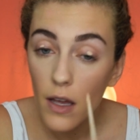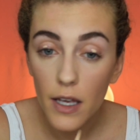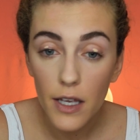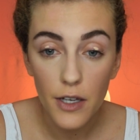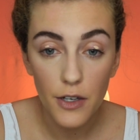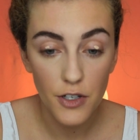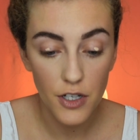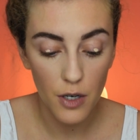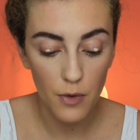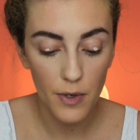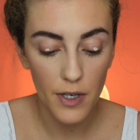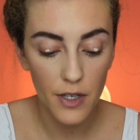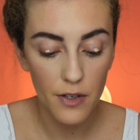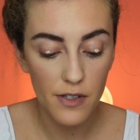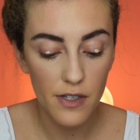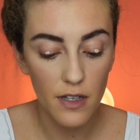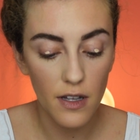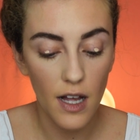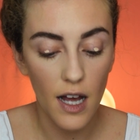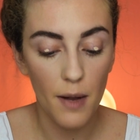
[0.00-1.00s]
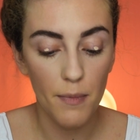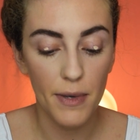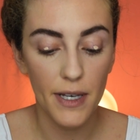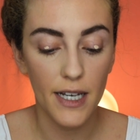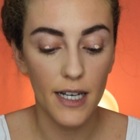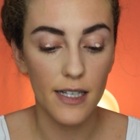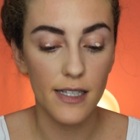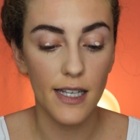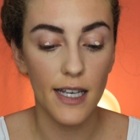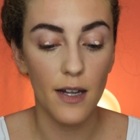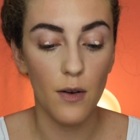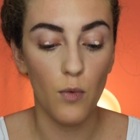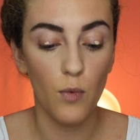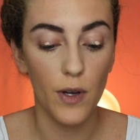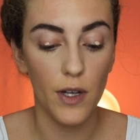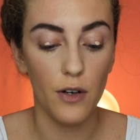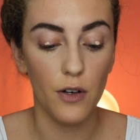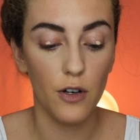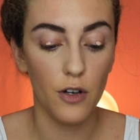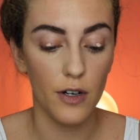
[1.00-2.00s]
You don't want to use a lot because it
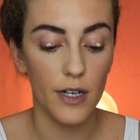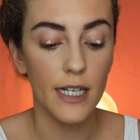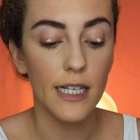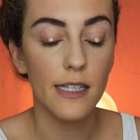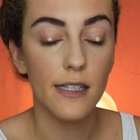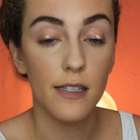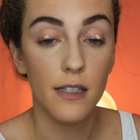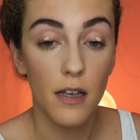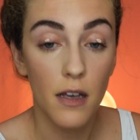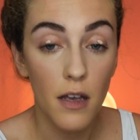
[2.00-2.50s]
will crease.